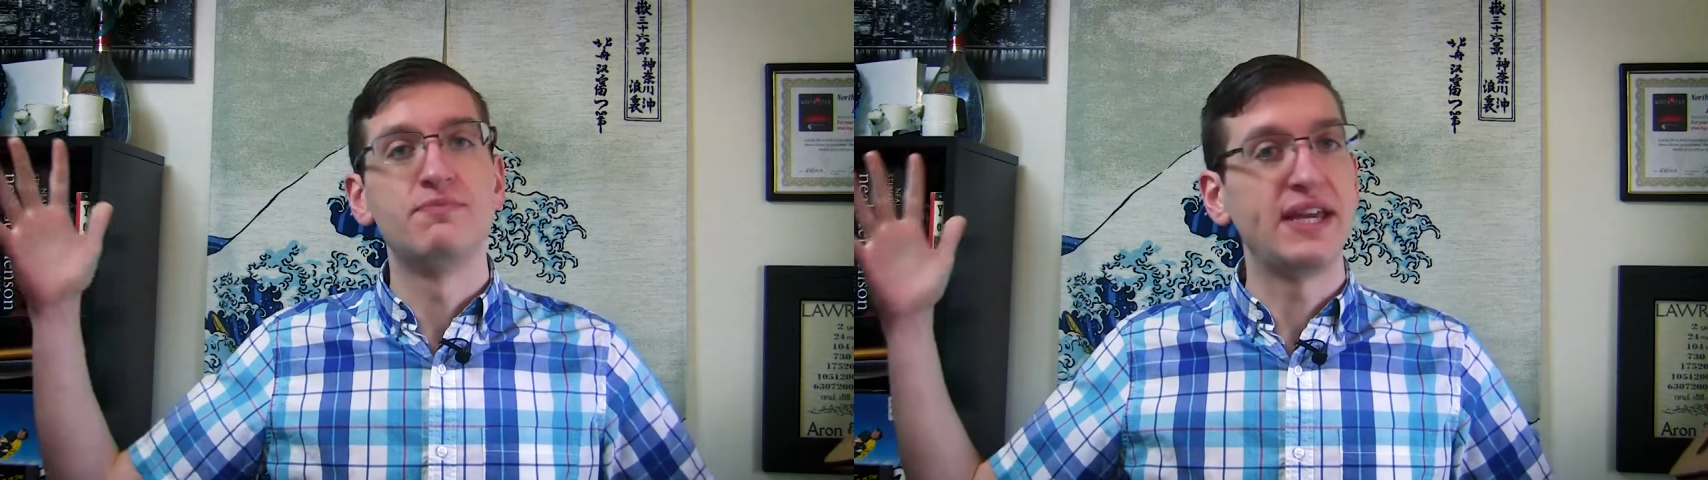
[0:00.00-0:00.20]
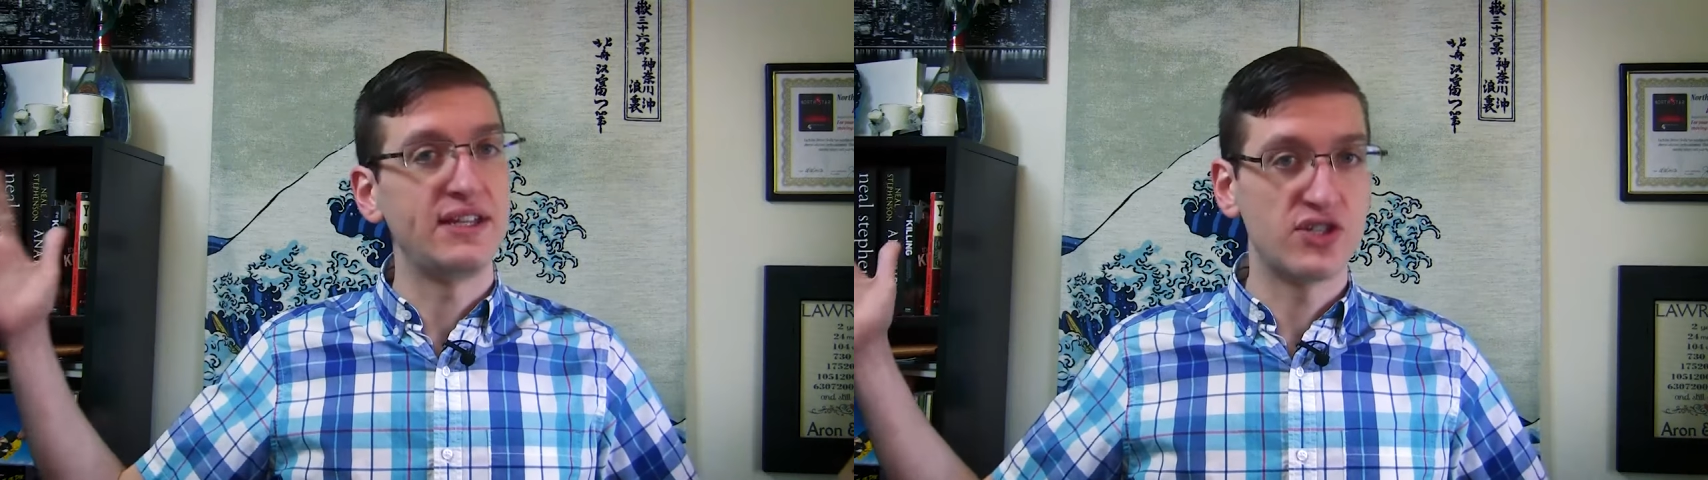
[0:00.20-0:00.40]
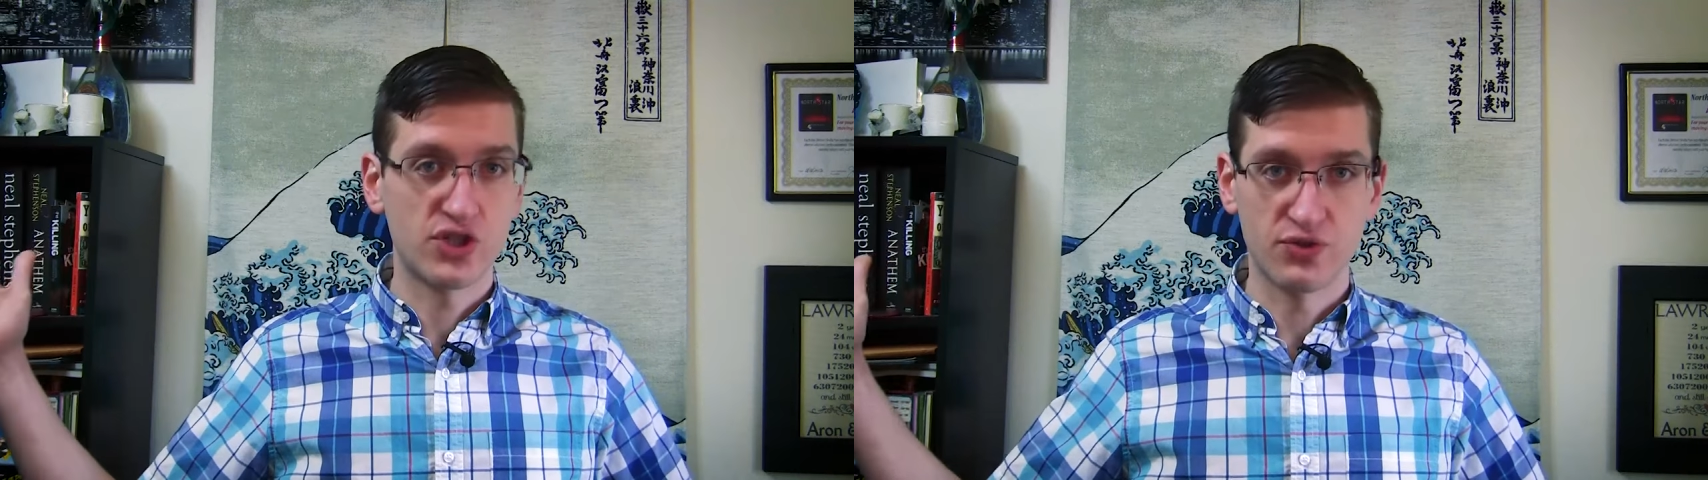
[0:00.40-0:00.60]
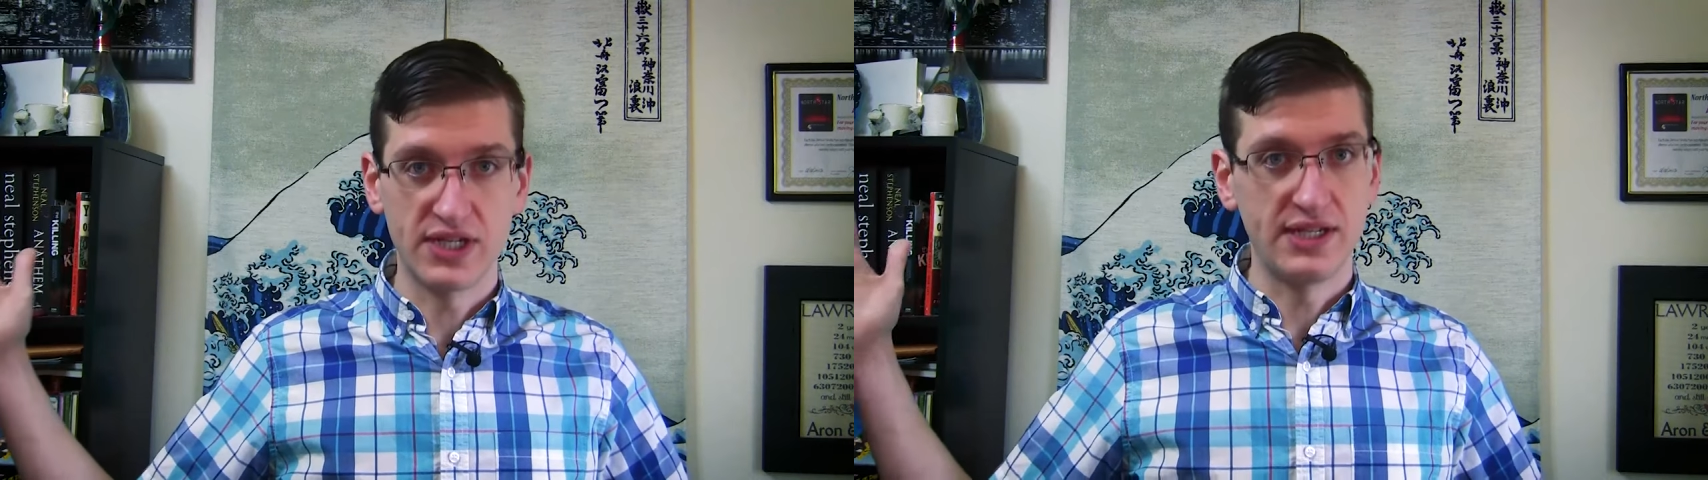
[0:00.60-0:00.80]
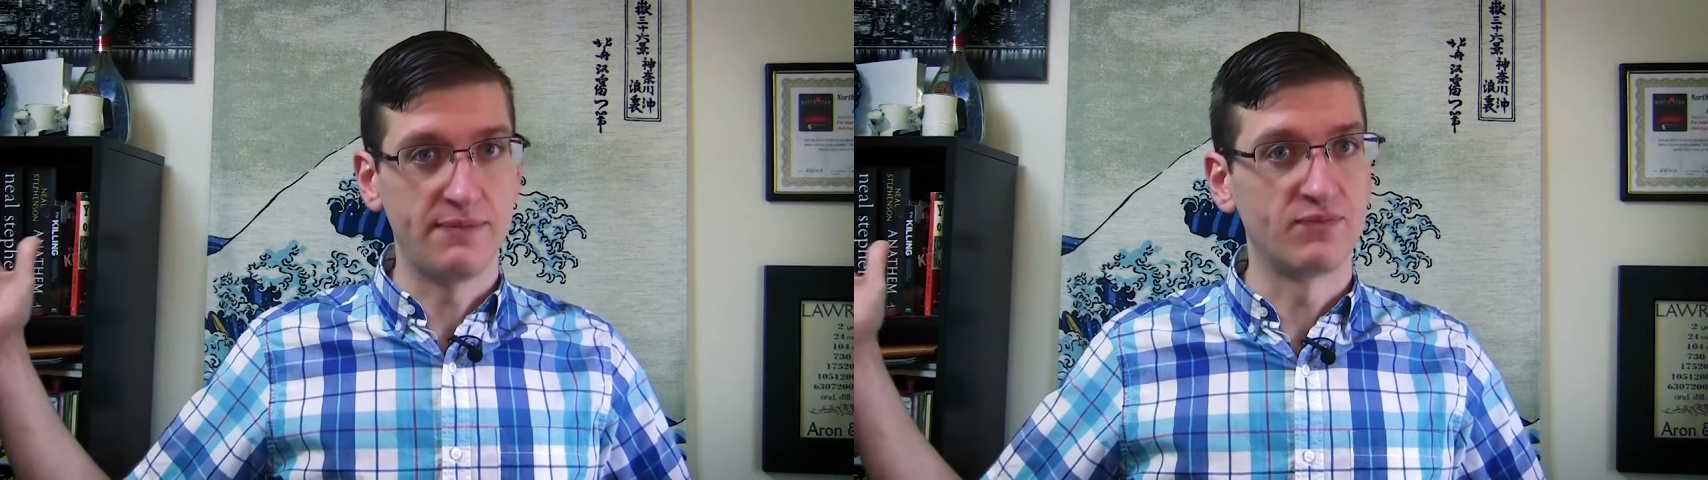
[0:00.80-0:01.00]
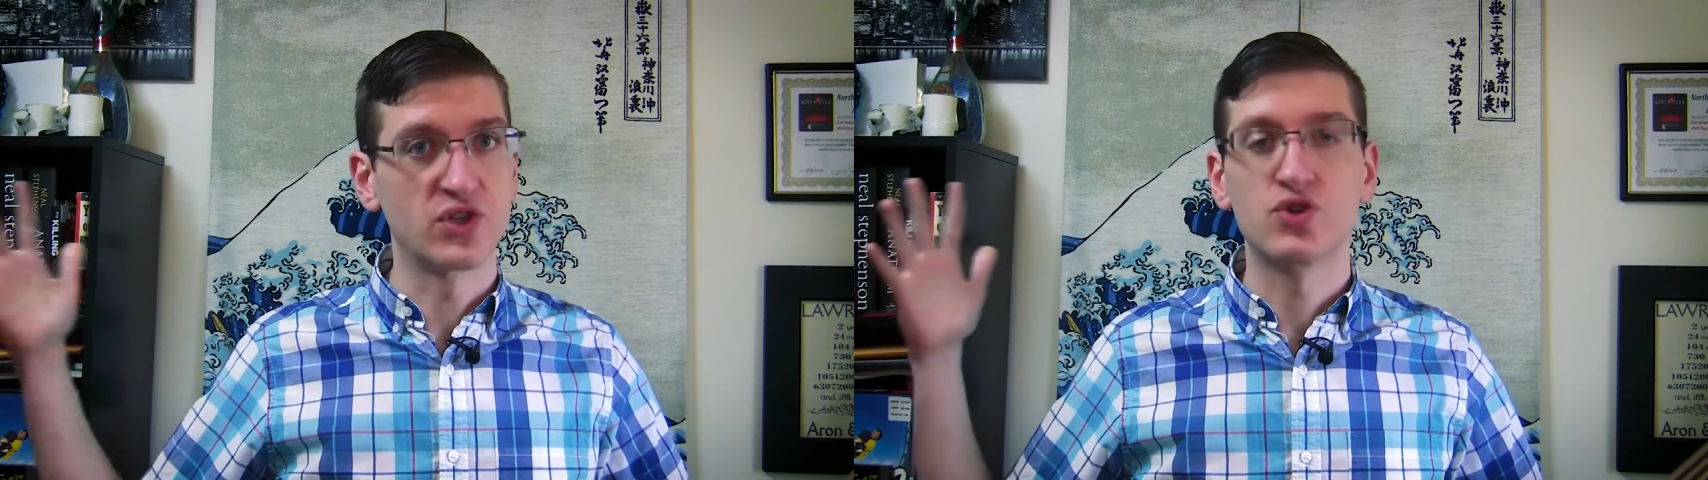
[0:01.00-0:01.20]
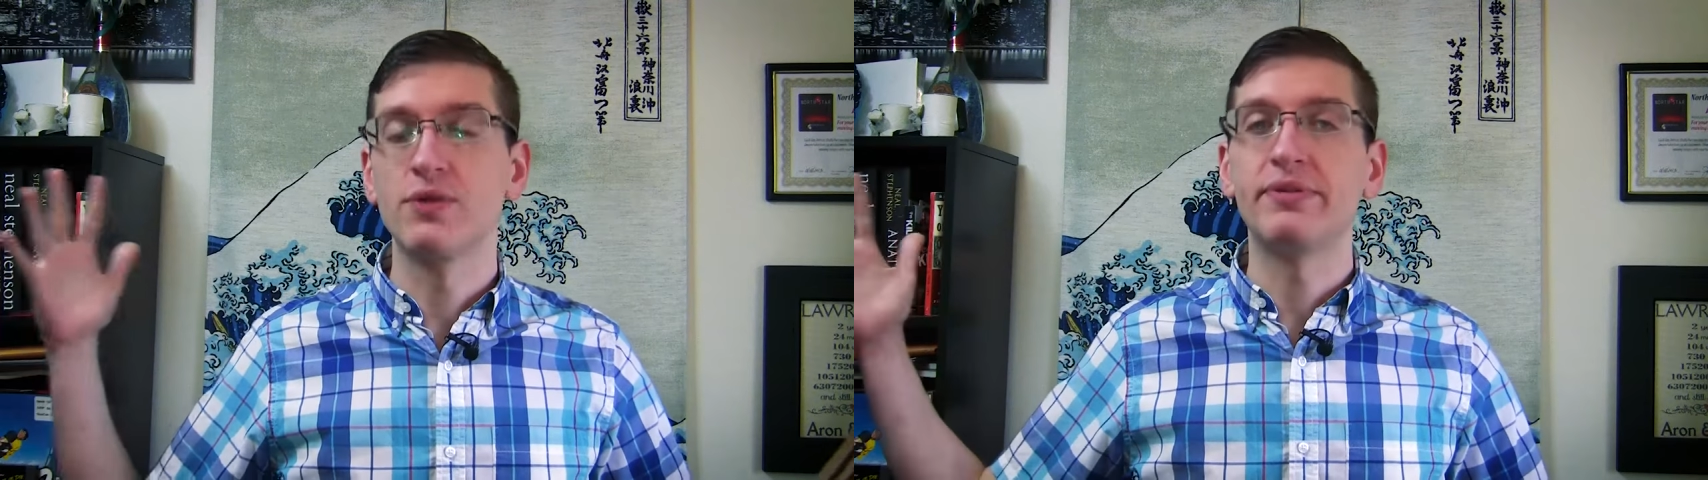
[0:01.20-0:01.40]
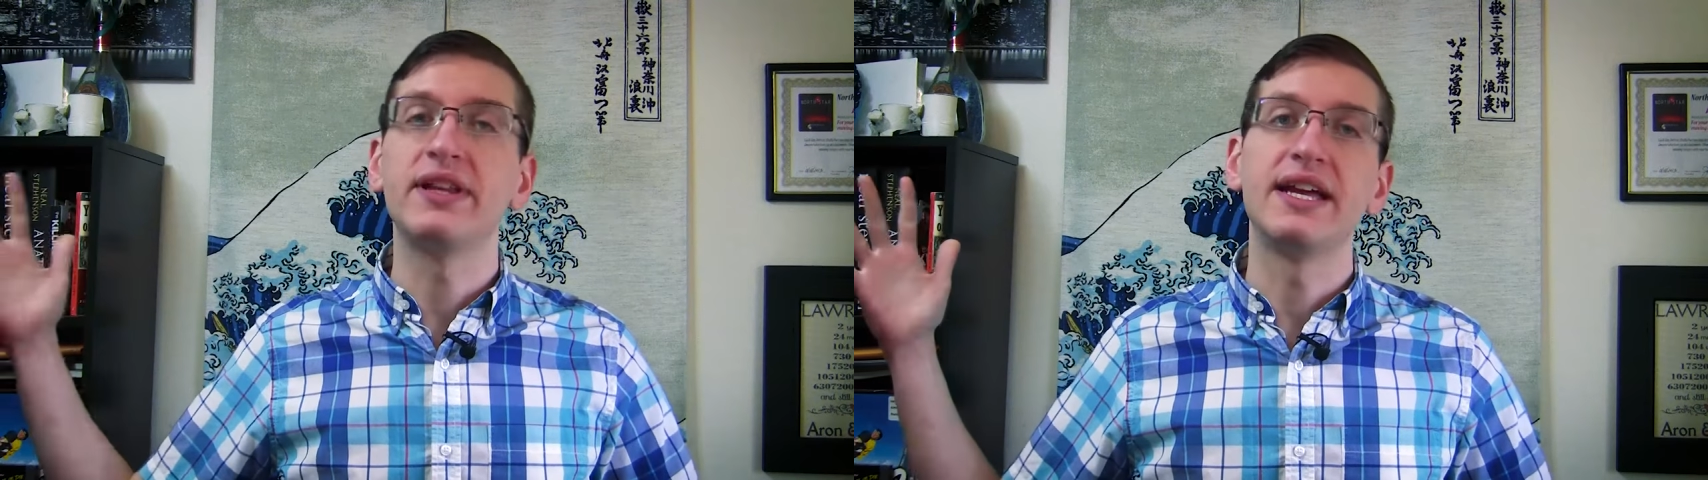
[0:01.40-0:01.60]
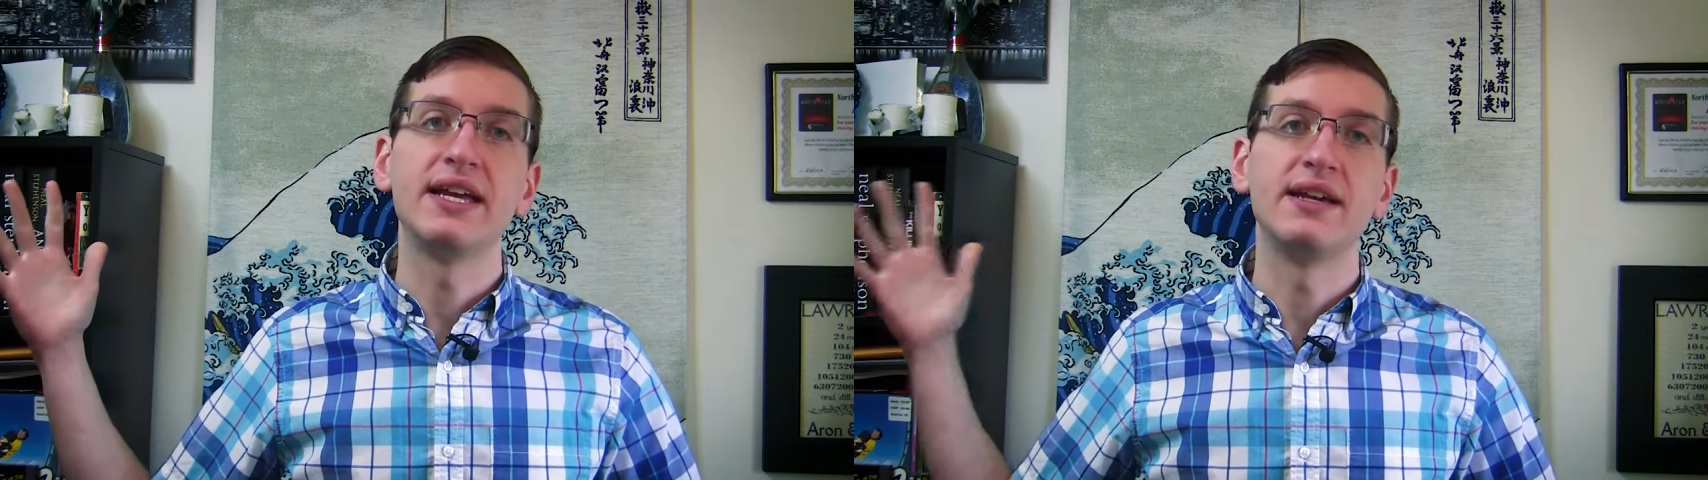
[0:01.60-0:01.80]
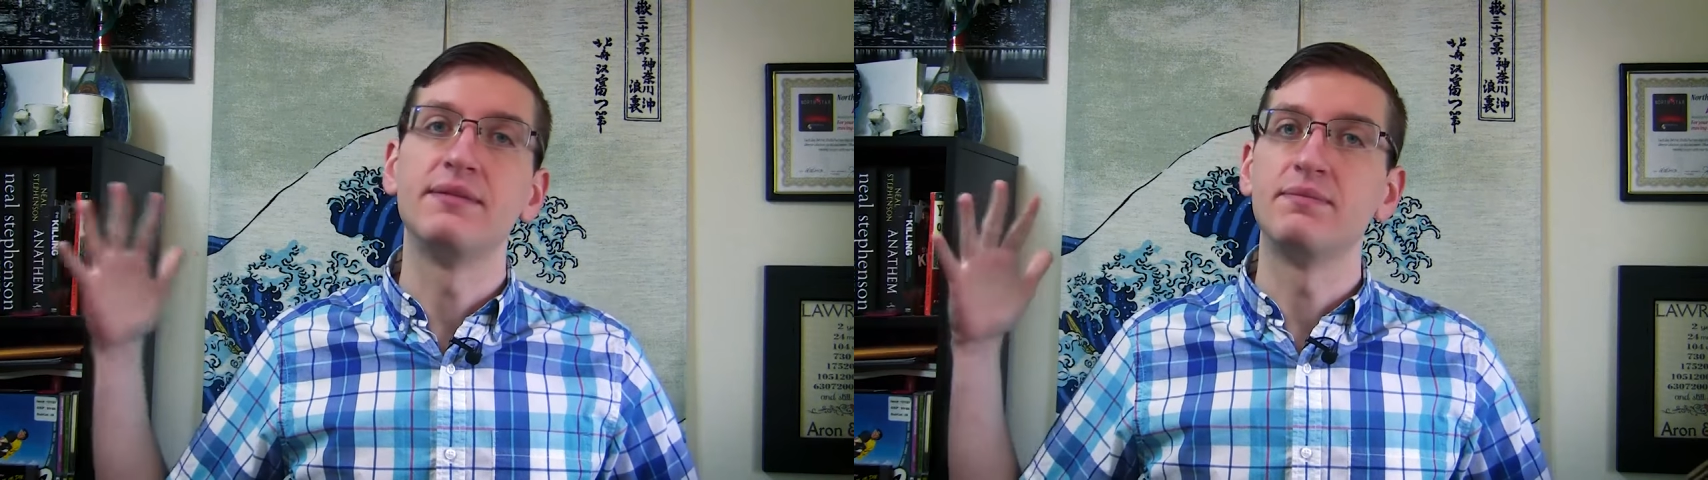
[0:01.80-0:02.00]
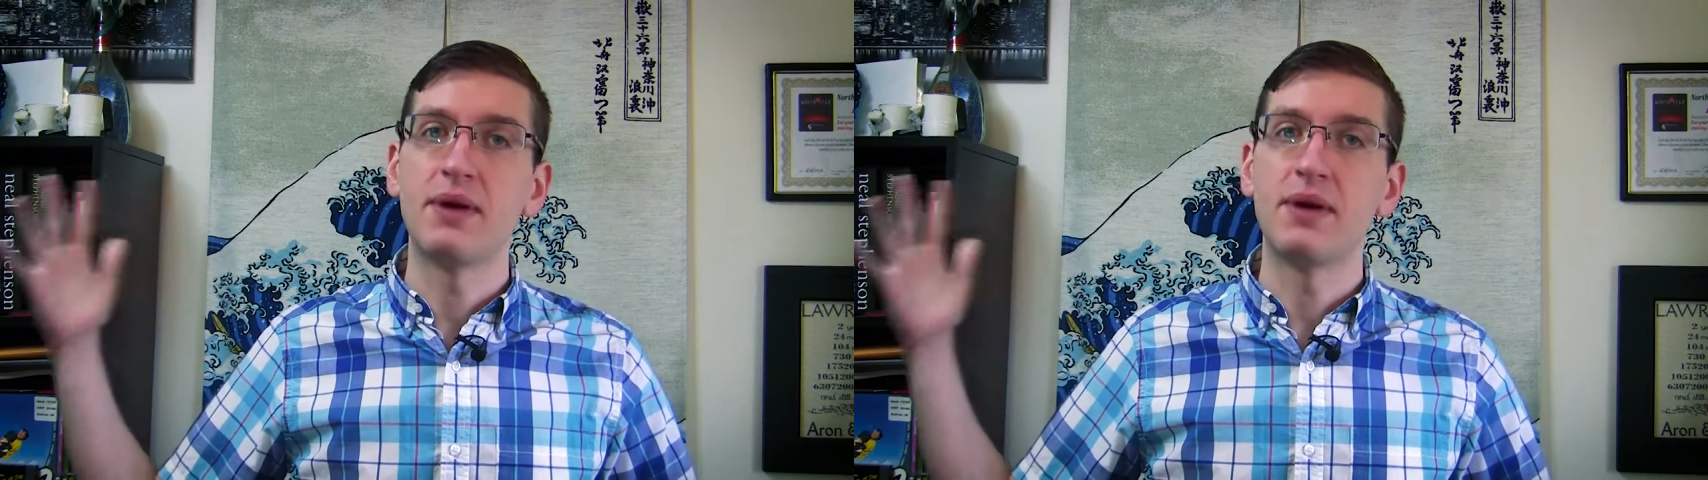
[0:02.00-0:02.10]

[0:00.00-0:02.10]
mainstream triple A